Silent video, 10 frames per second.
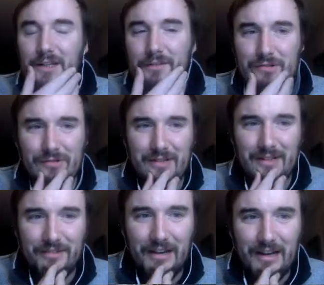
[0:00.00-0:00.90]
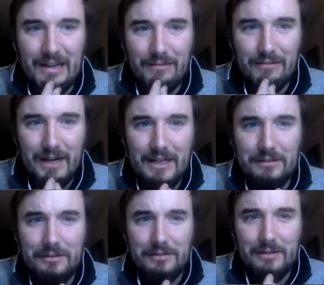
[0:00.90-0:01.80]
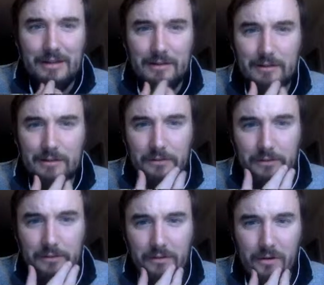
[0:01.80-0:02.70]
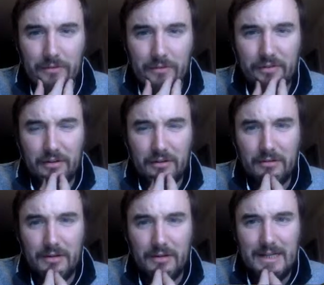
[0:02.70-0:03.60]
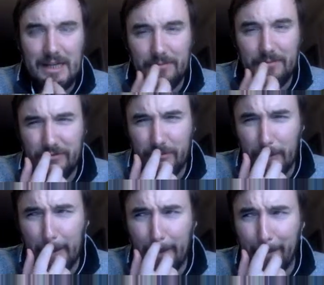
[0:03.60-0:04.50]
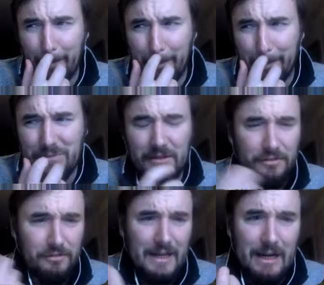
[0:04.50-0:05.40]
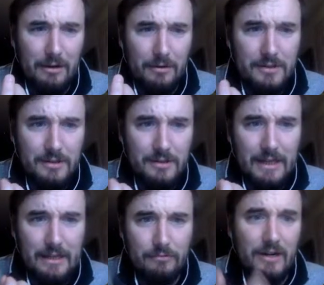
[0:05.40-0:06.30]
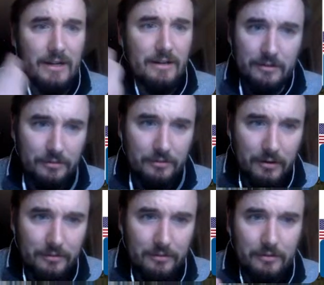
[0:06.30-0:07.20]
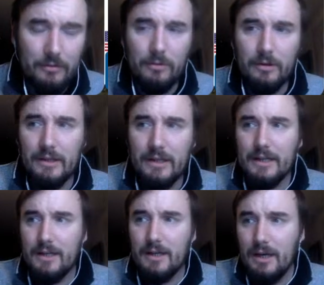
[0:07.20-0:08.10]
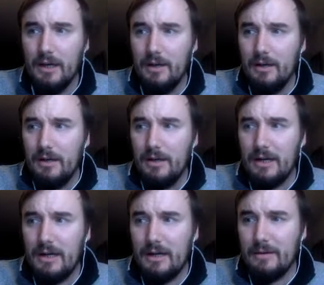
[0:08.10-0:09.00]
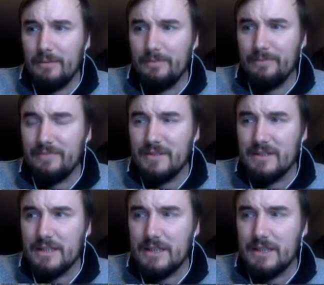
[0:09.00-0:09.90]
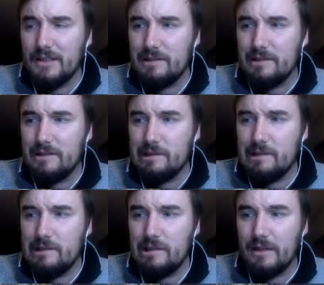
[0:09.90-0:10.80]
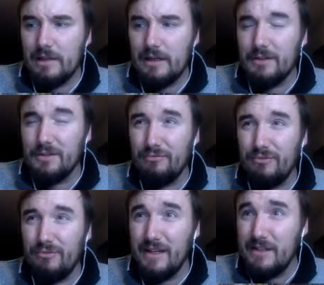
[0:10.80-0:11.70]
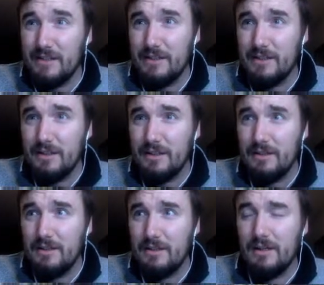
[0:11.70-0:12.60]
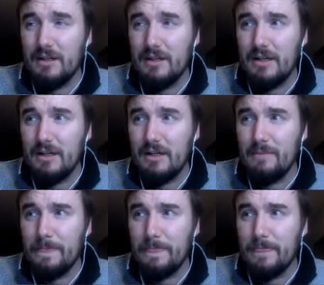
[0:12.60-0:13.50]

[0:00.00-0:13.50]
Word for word: And it's interesting because Rhinus is also a name for snout, like rhinoceros, or like Rankodon? Do I